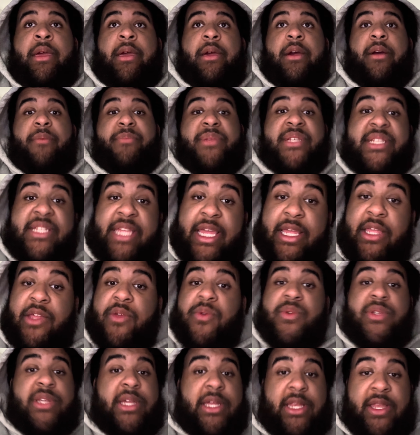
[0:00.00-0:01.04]
a mistake
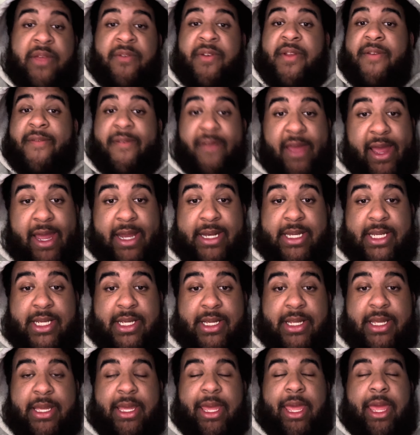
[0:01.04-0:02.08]
using different fats,
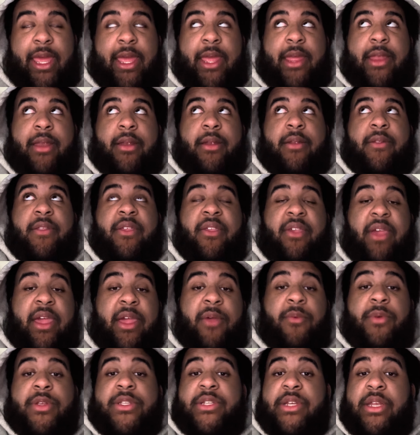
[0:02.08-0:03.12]
and the
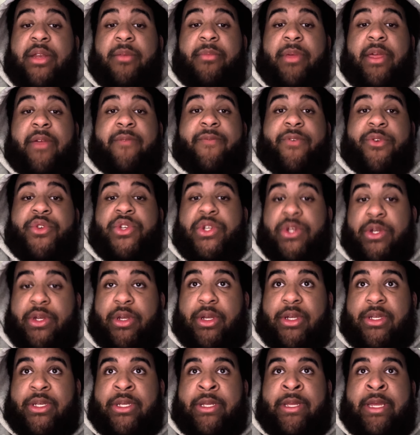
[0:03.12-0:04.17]
second one's going to be for
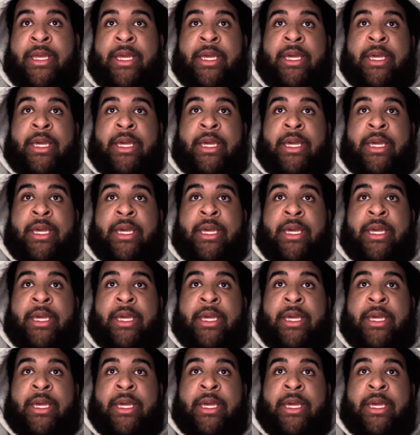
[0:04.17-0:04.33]
sugars.